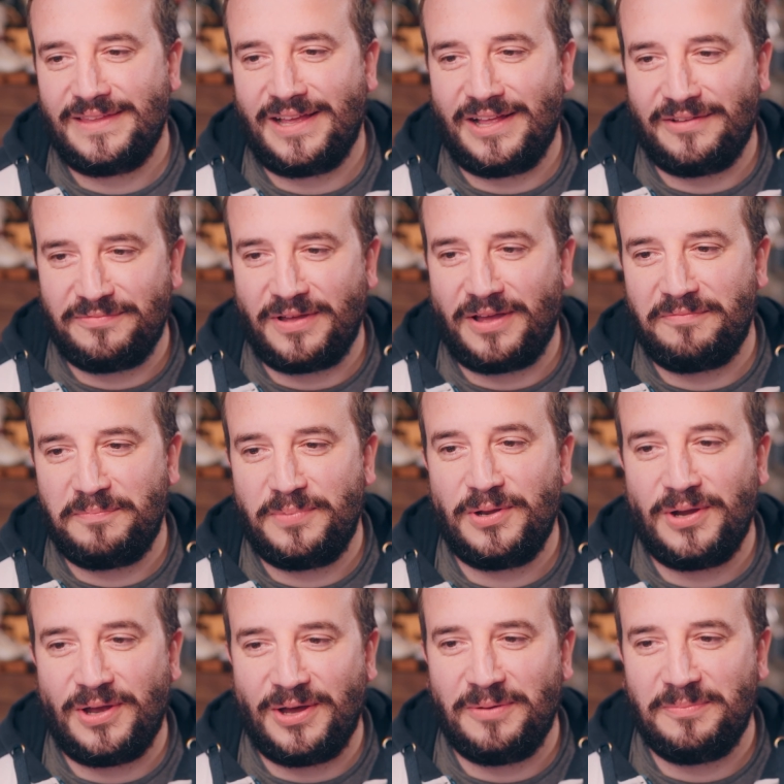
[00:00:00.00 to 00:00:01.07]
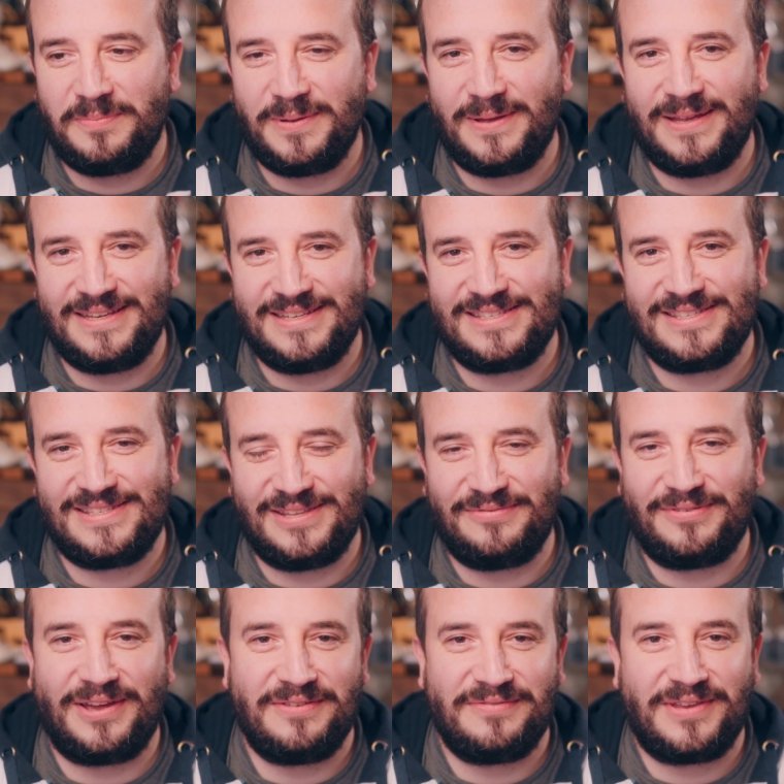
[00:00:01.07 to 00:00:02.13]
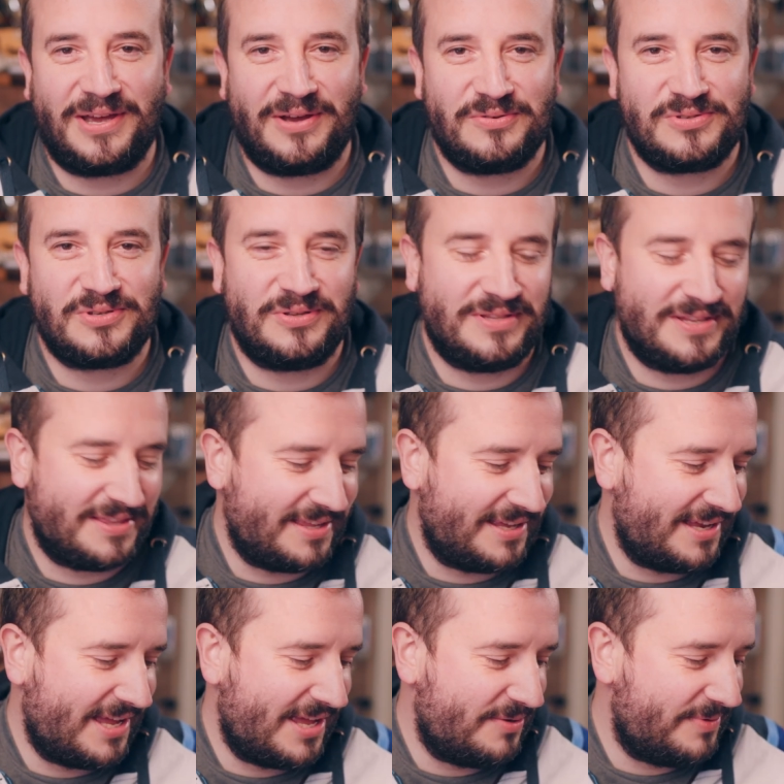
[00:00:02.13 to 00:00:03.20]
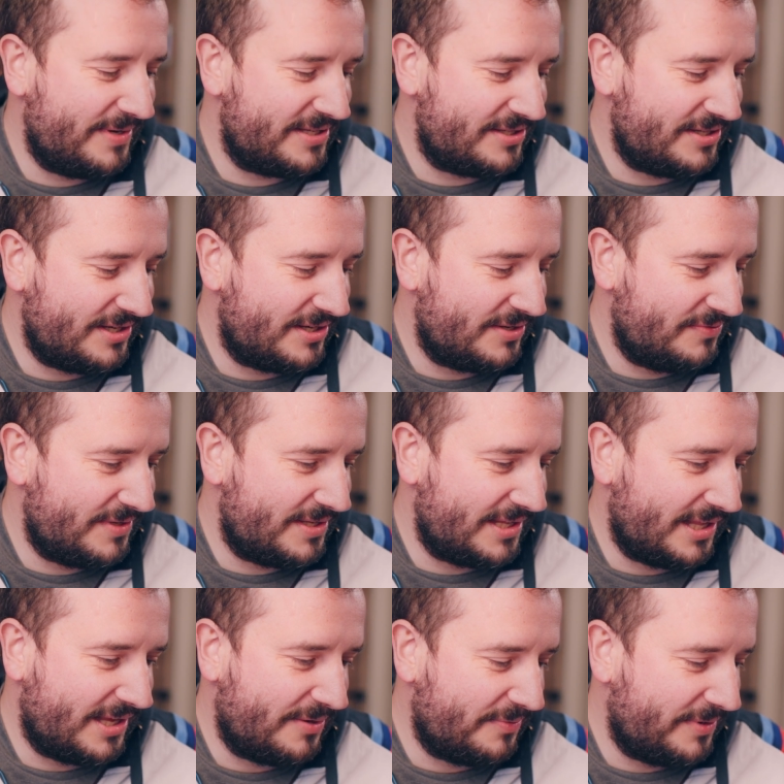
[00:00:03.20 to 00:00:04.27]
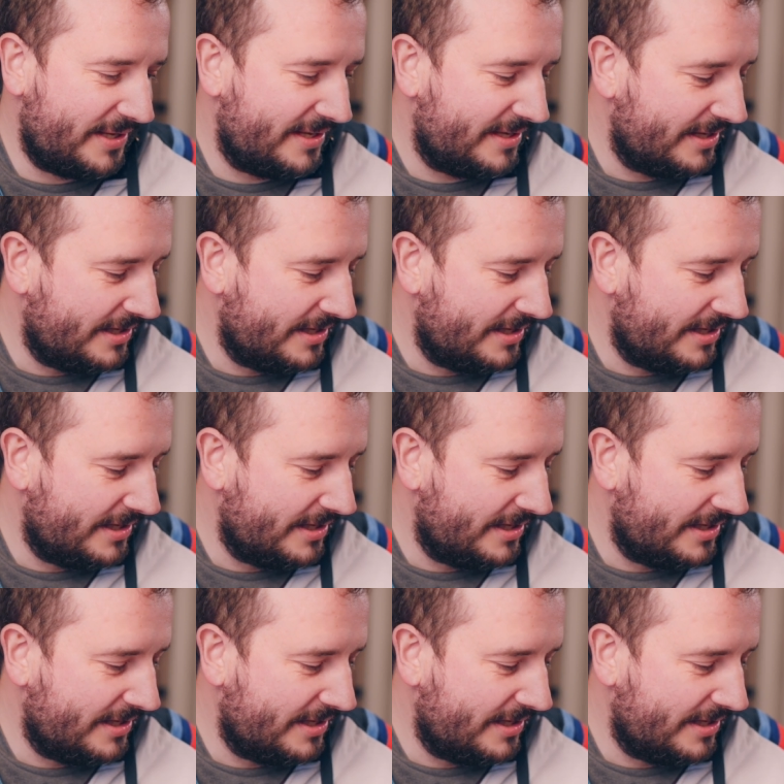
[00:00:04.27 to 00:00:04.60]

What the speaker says: I've put it up as the 5 gals on the thing anyway, so you can read it that way.